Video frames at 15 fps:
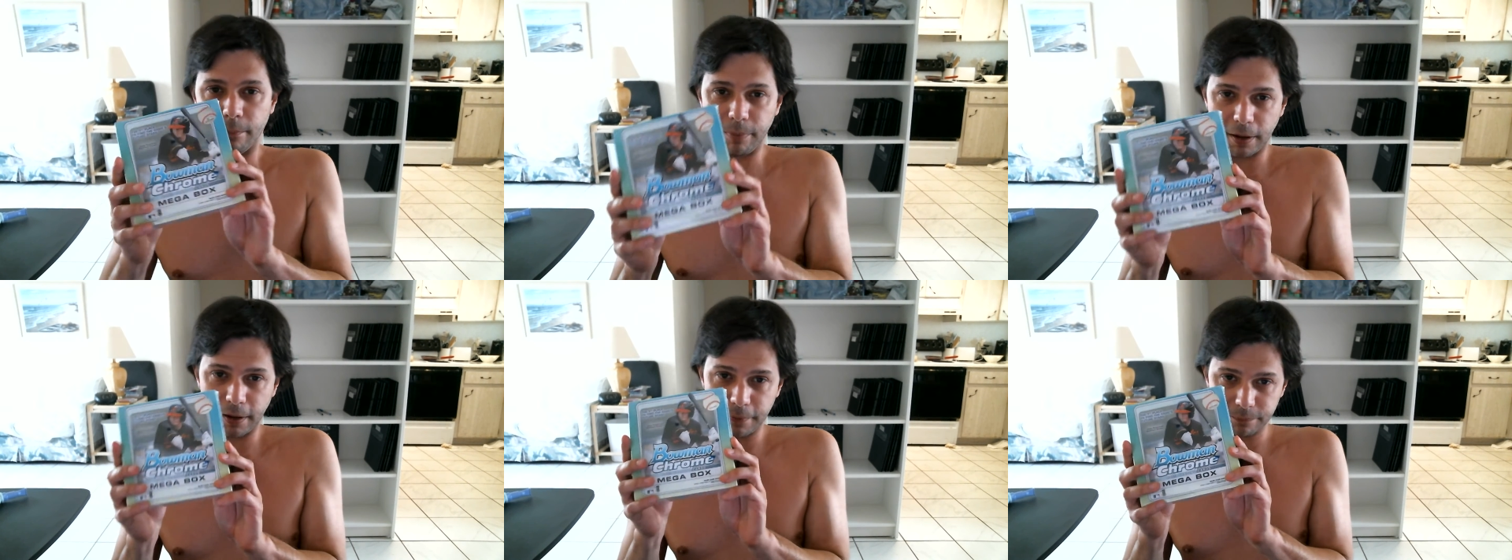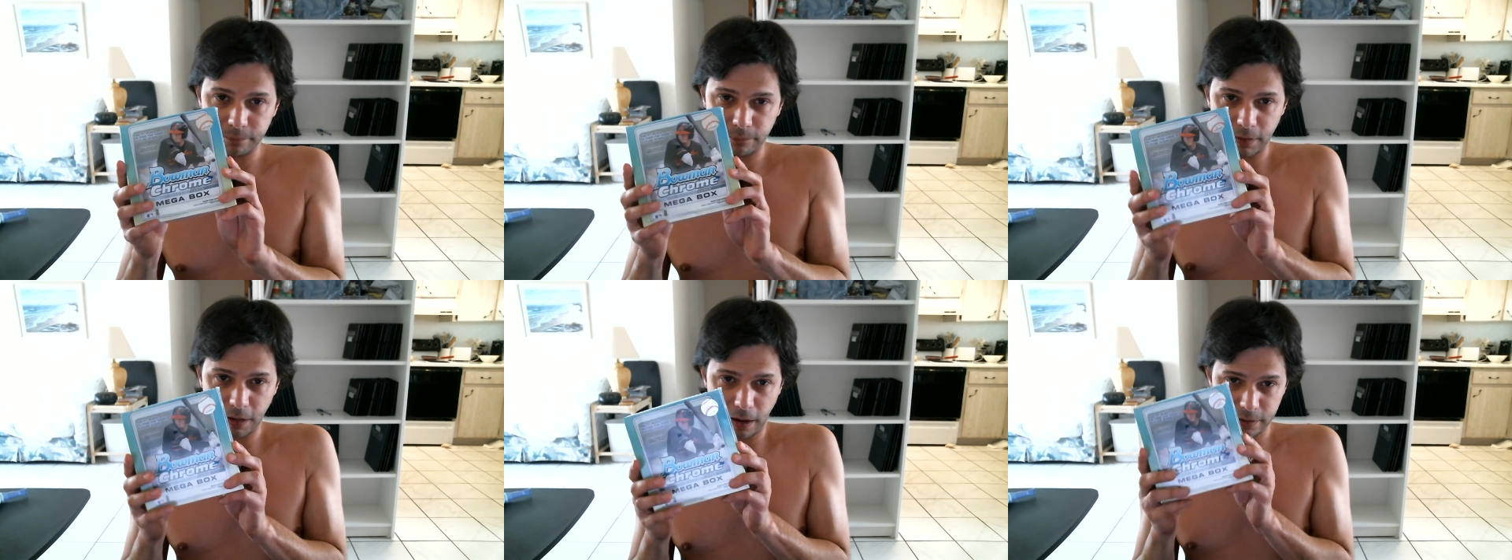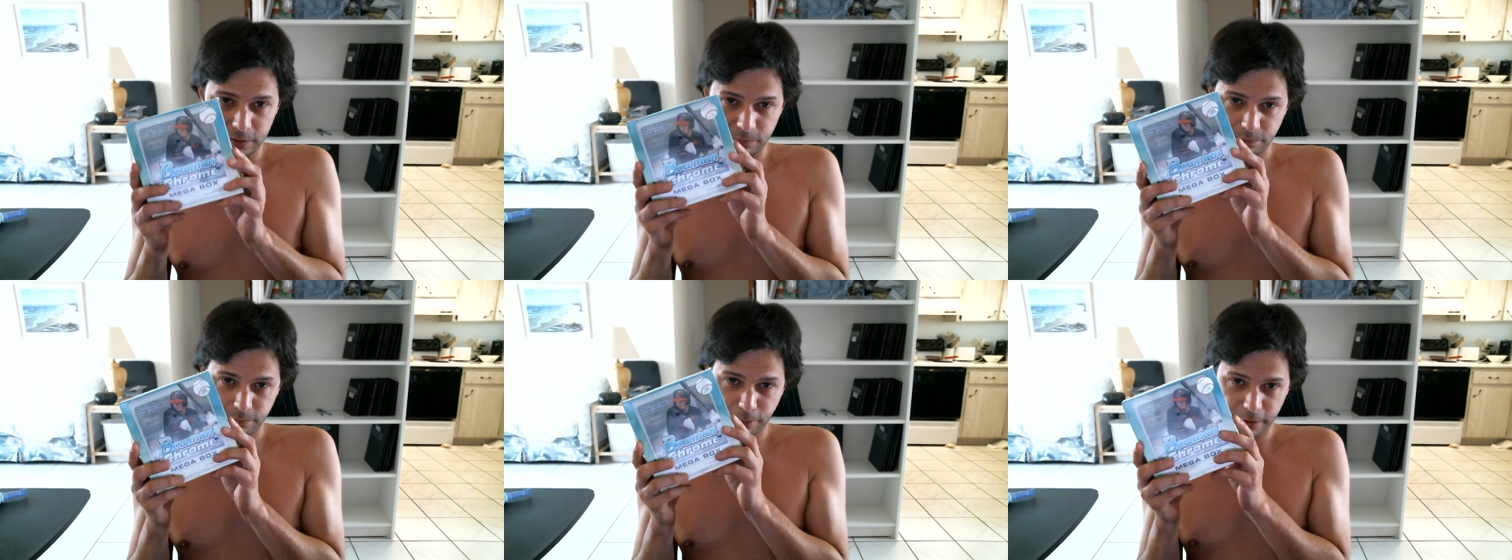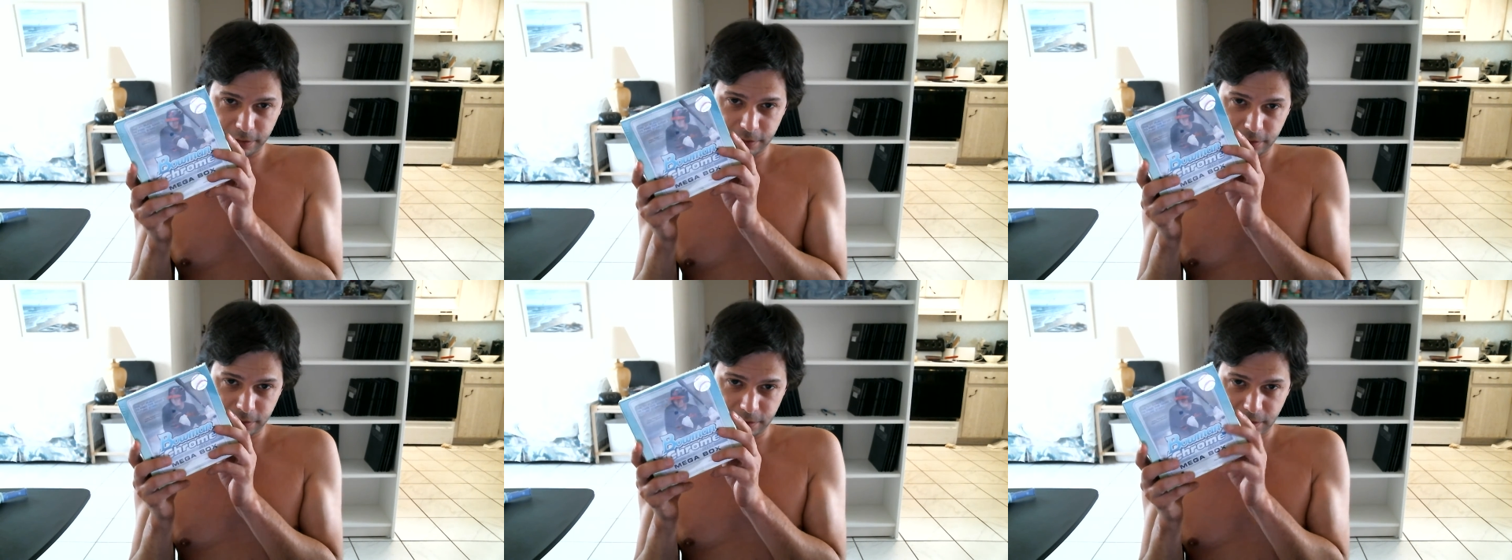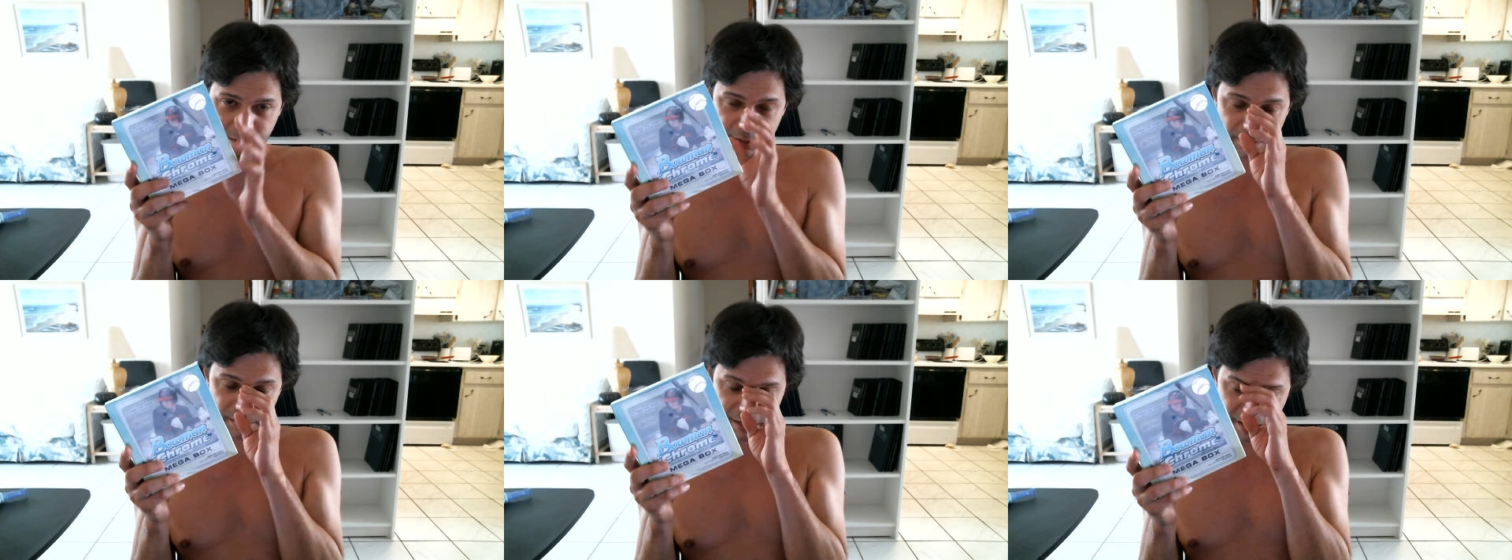But I bought
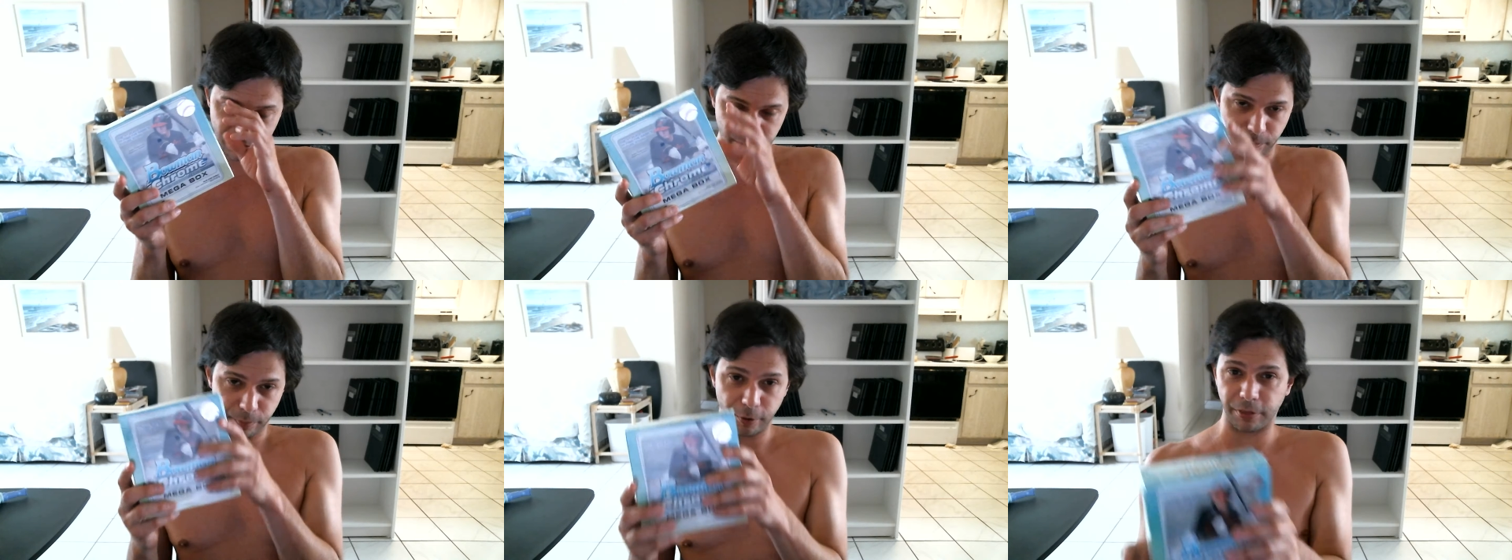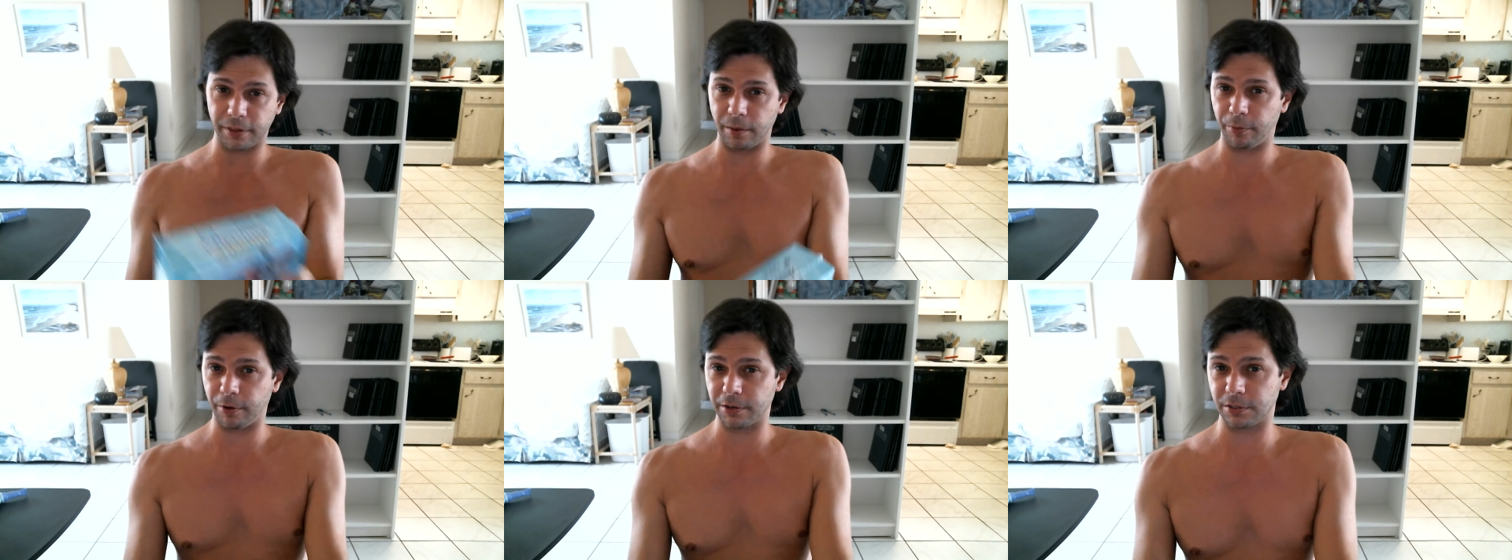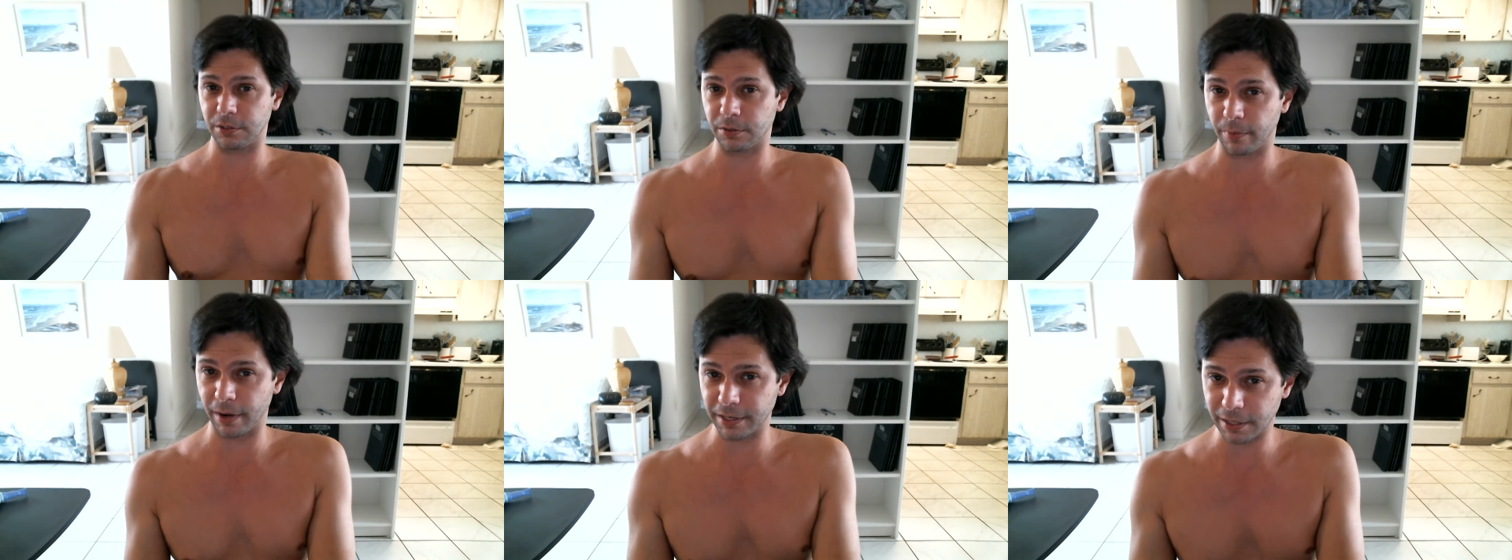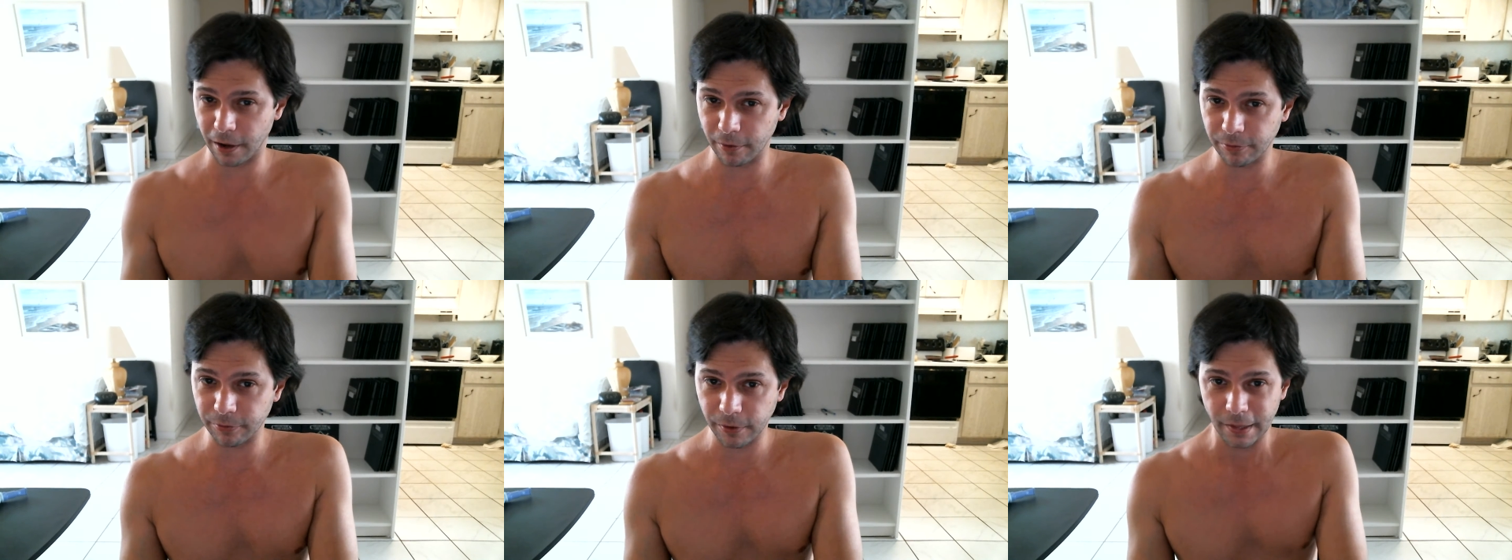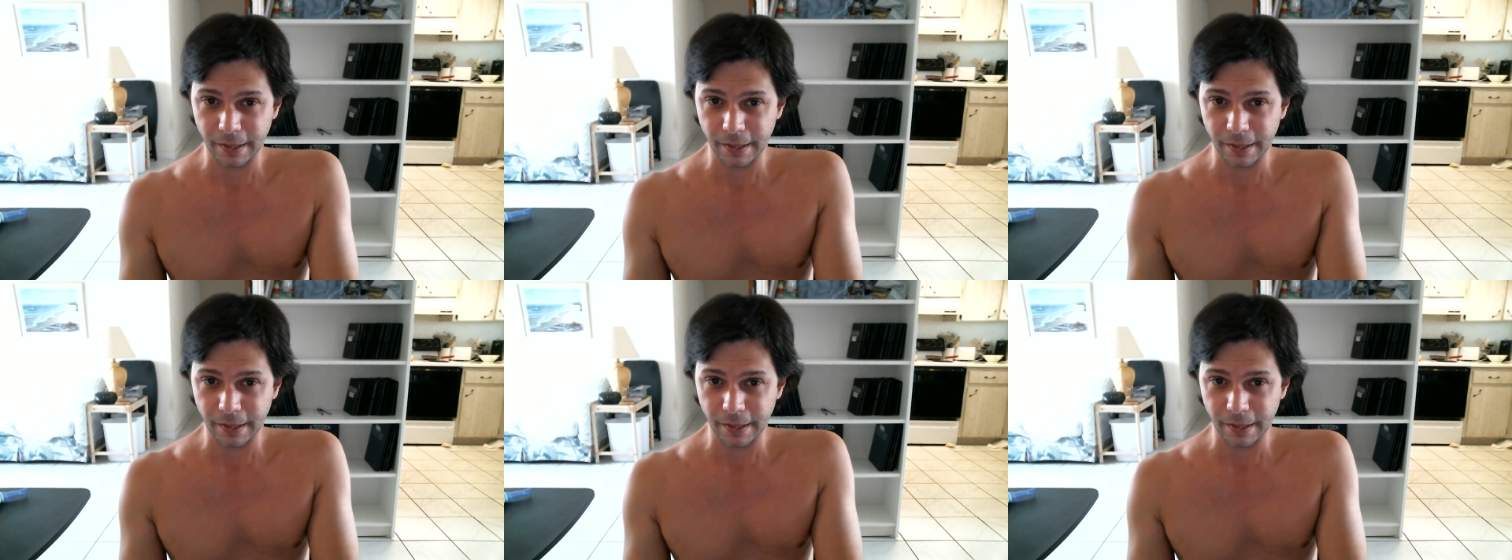these as a birthday present to myself,